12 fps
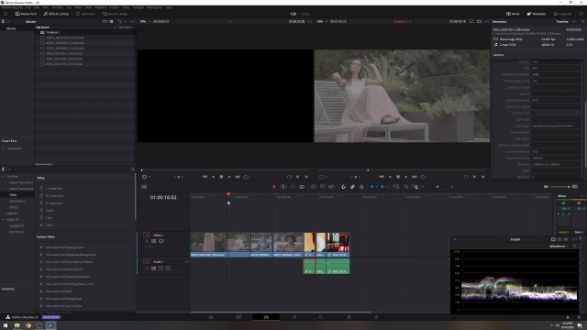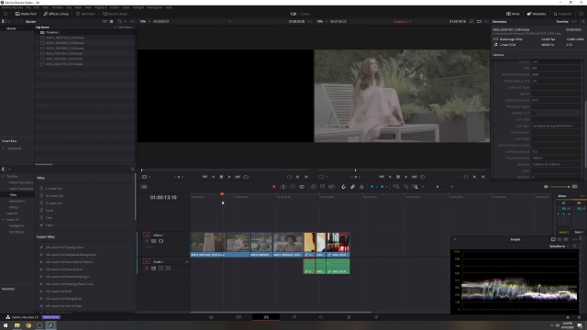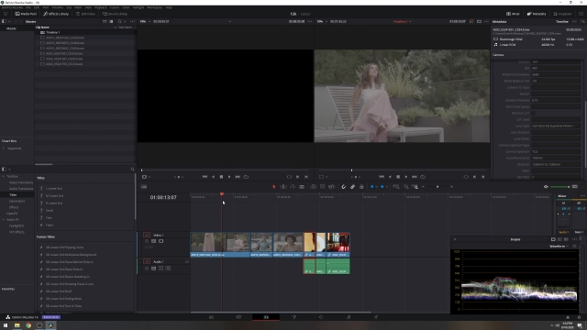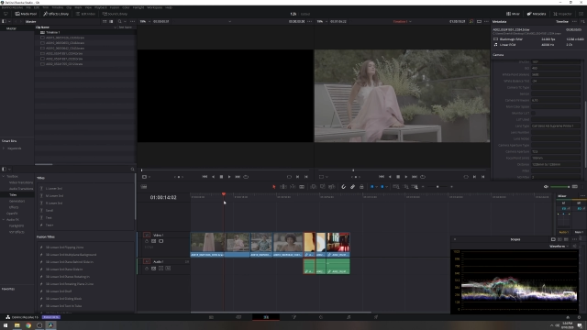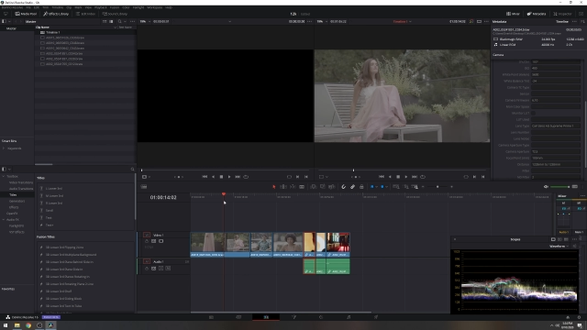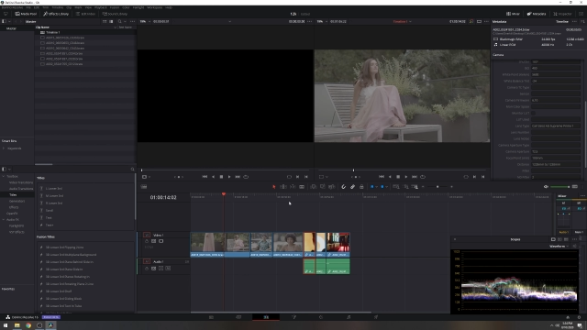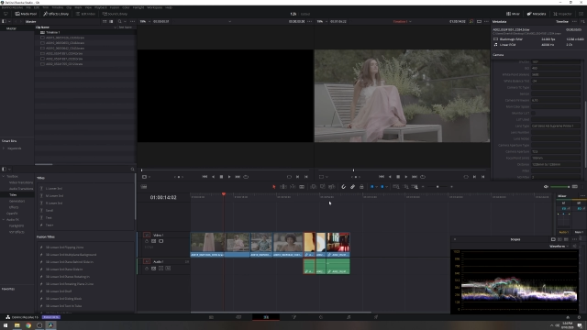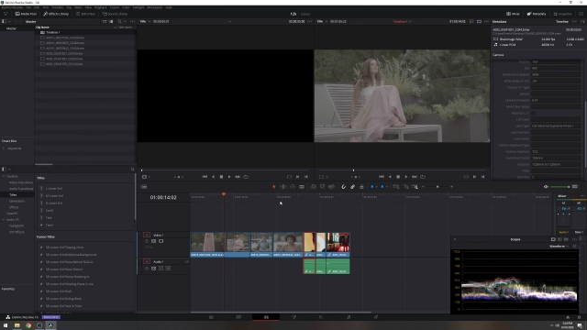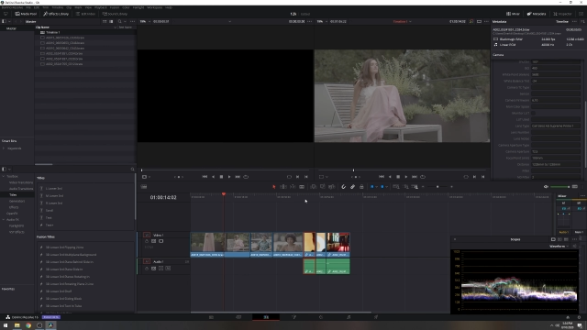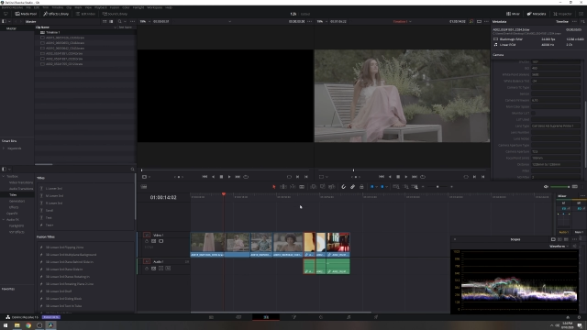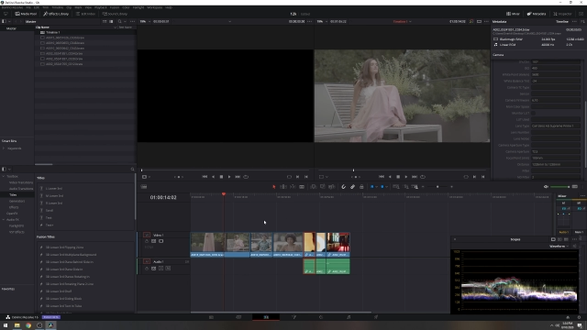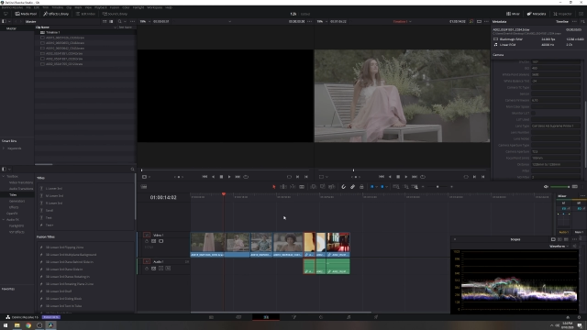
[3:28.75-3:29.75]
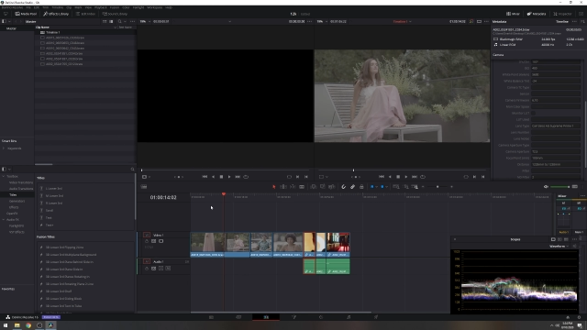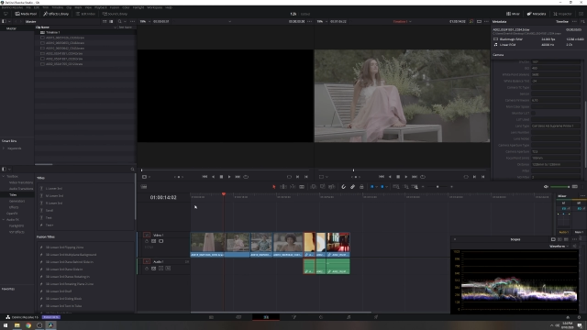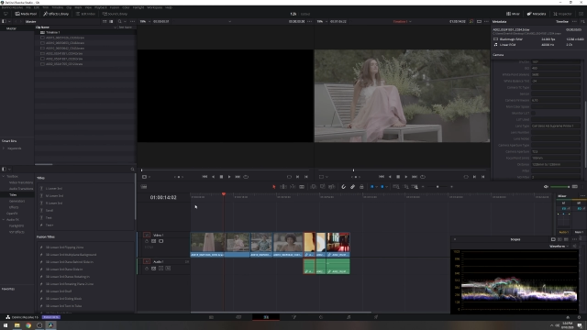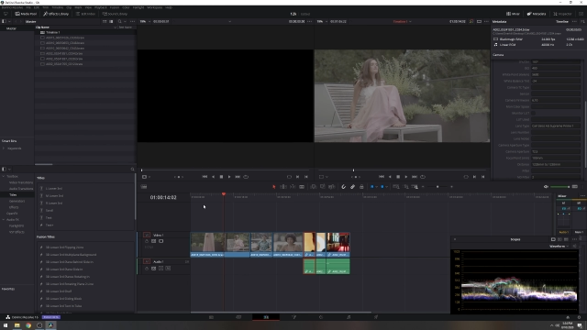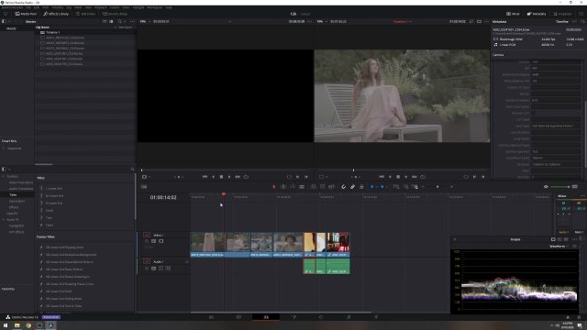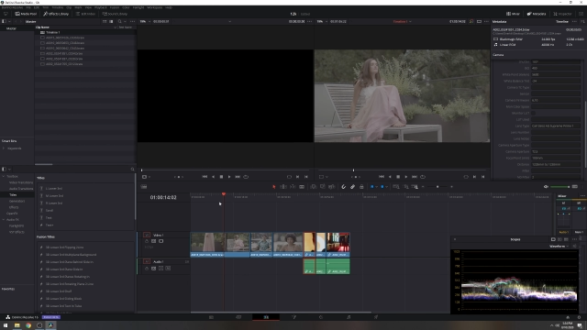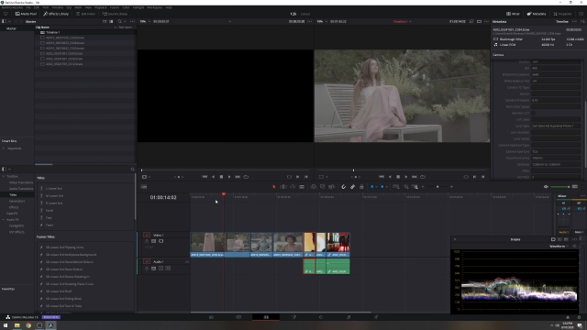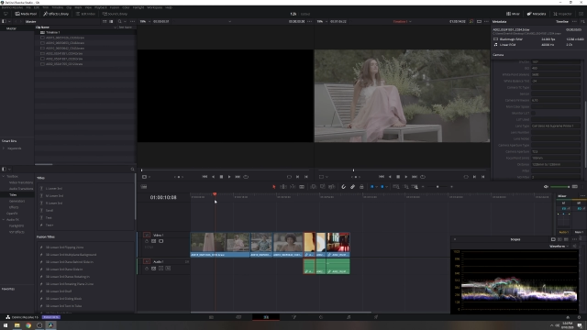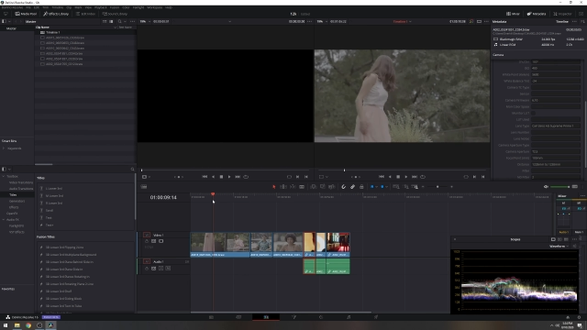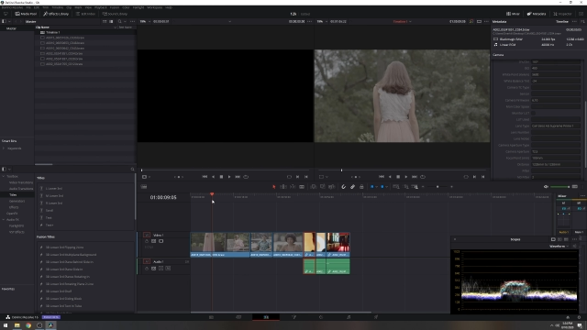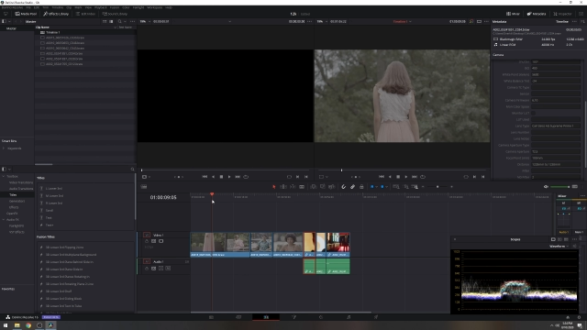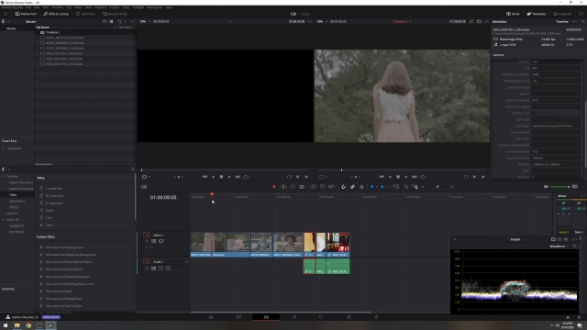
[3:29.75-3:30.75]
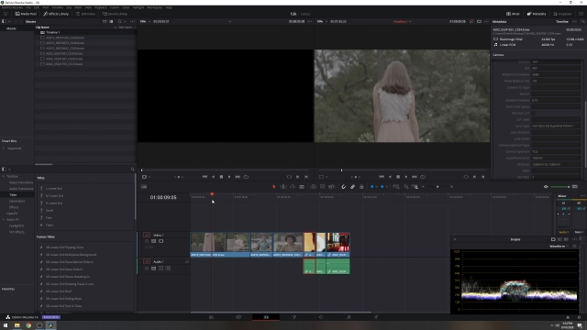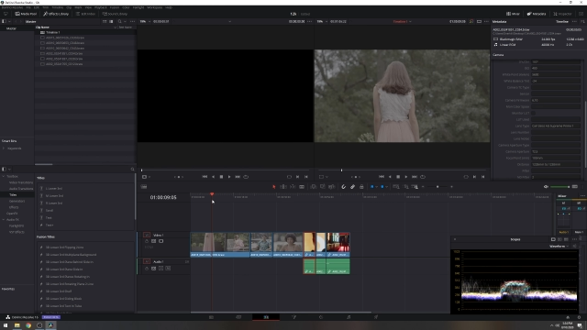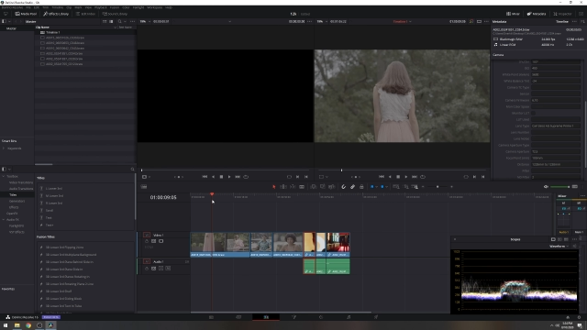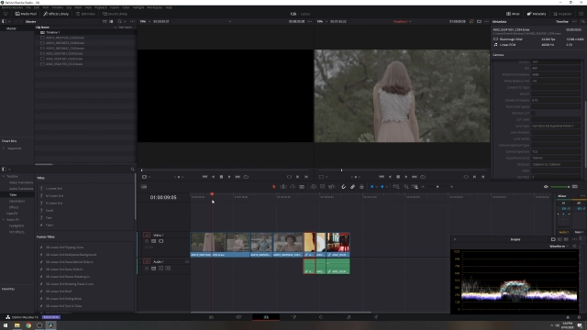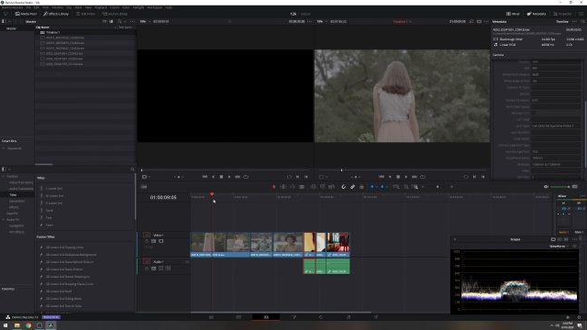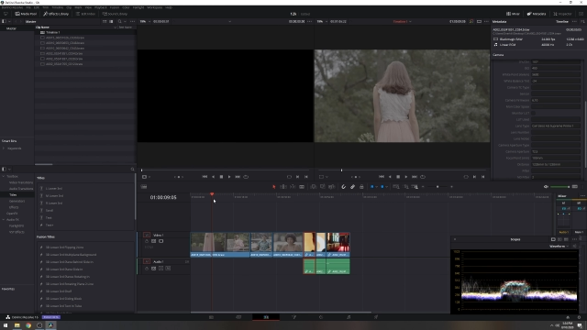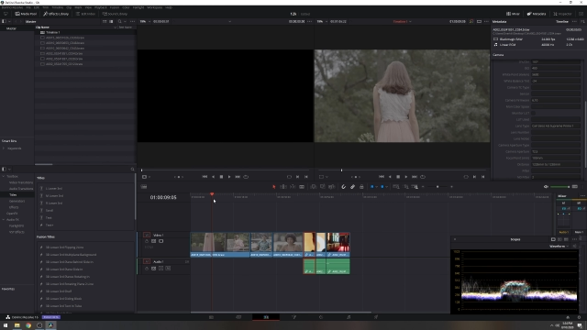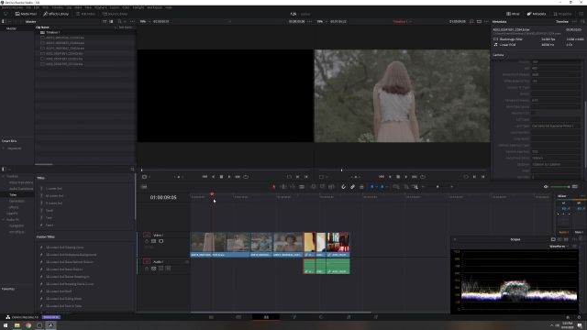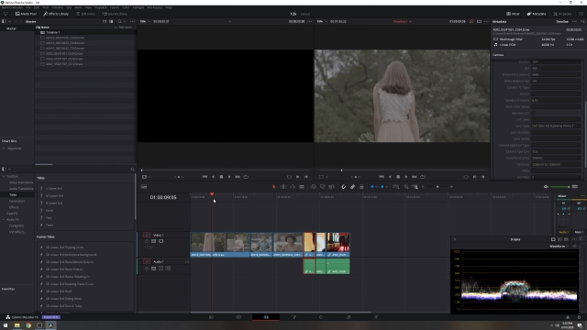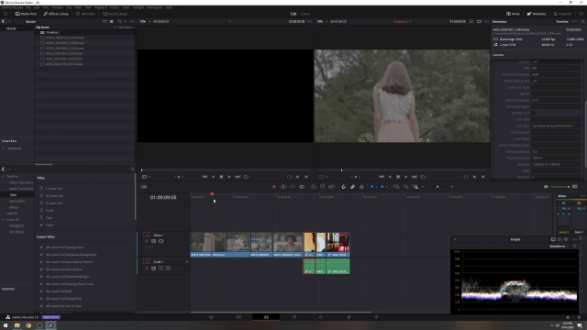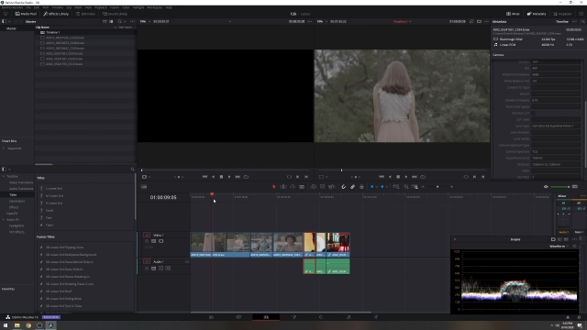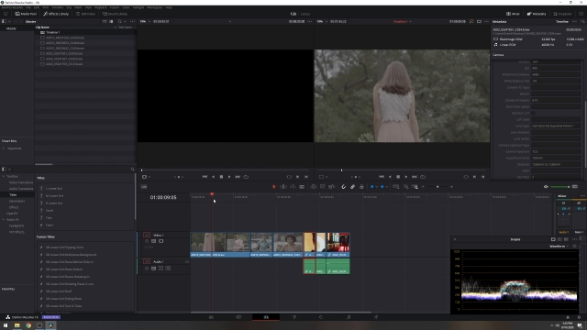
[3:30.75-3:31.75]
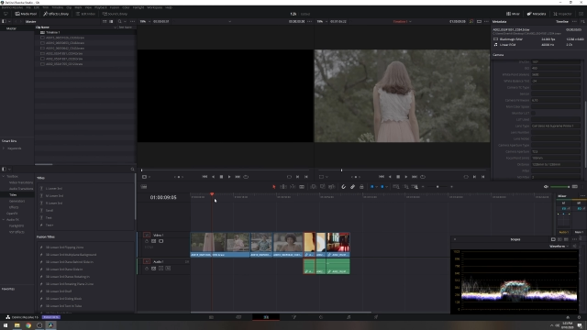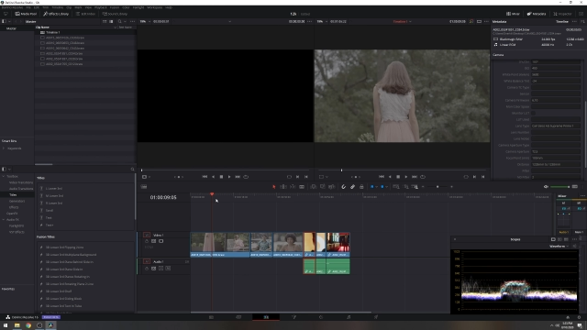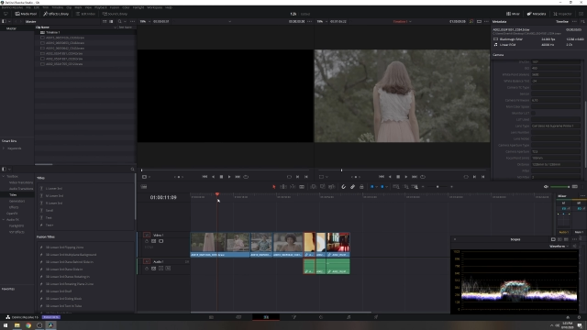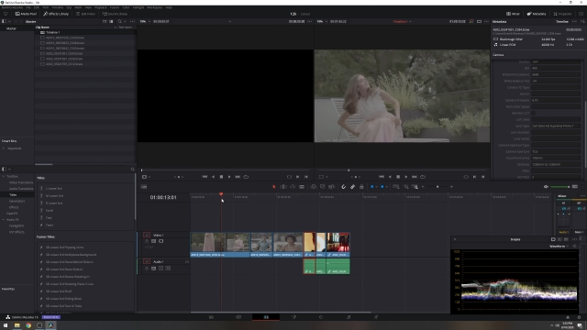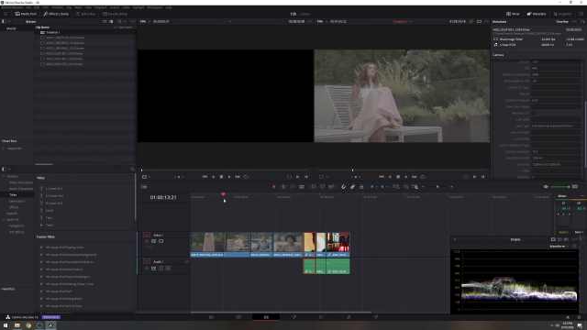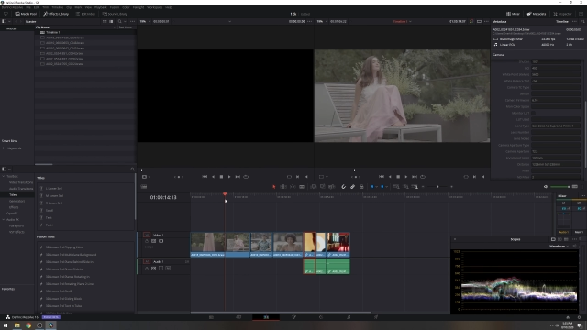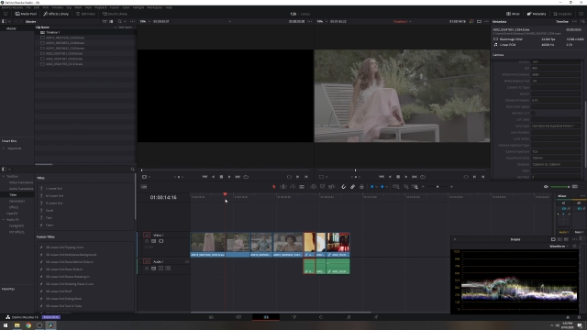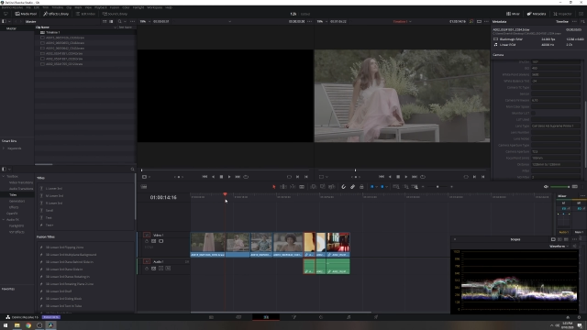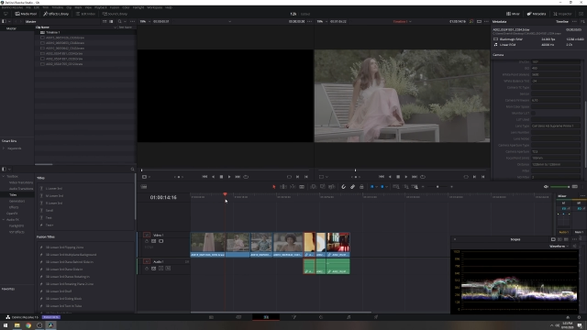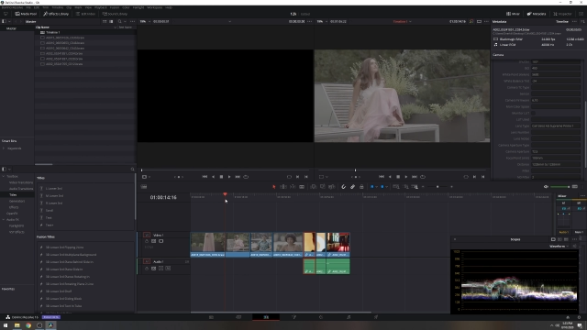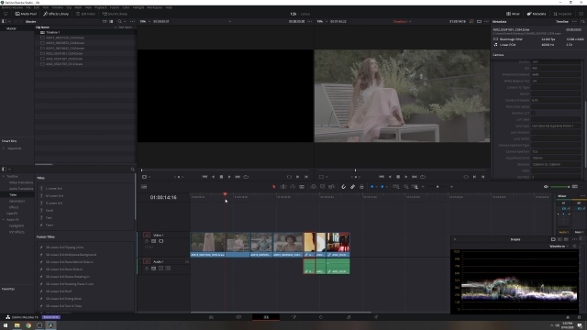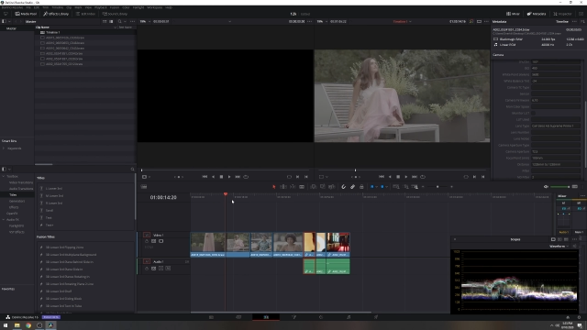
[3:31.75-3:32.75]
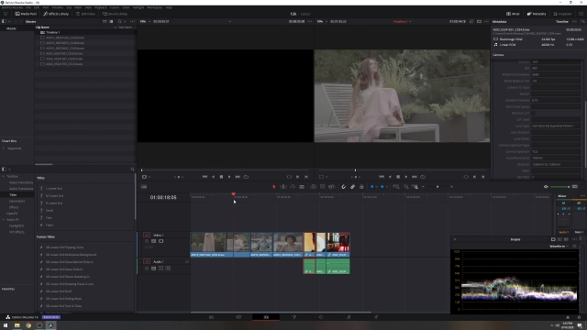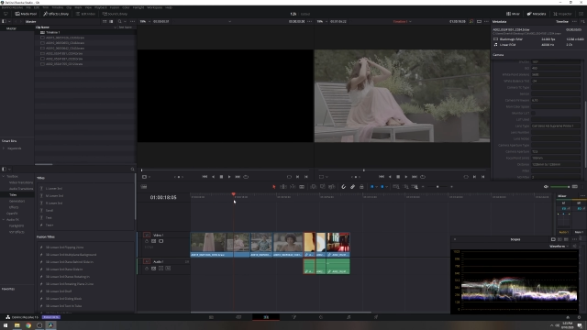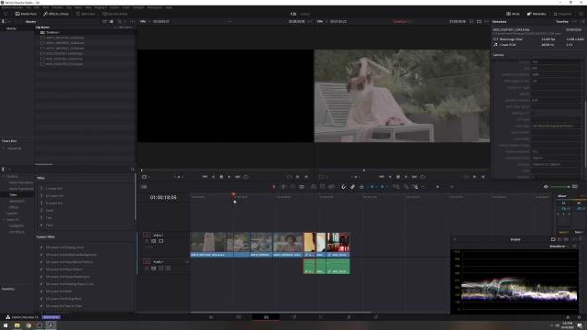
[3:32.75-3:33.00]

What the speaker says: (no speaker visible)